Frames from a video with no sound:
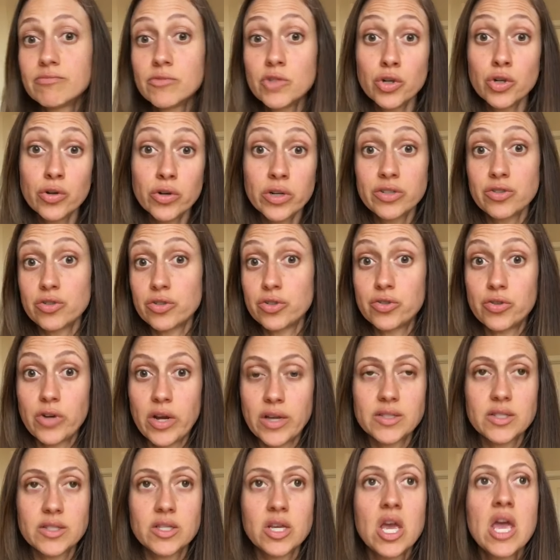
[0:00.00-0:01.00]
you're under
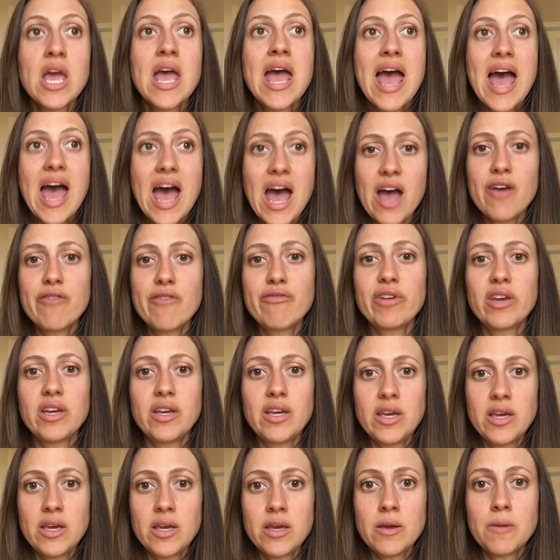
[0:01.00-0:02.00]
stress. Have
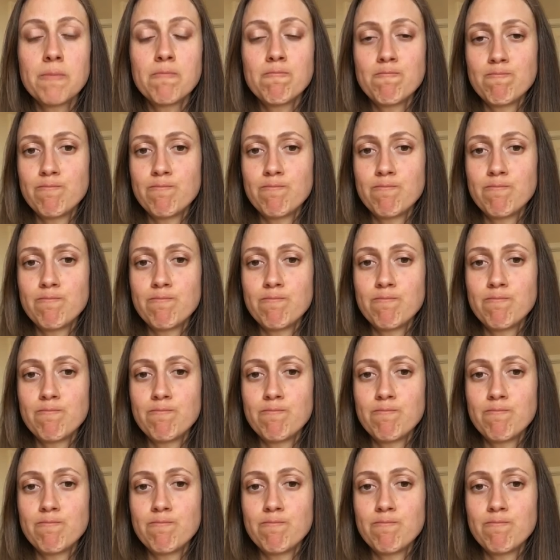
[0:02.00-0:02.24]
a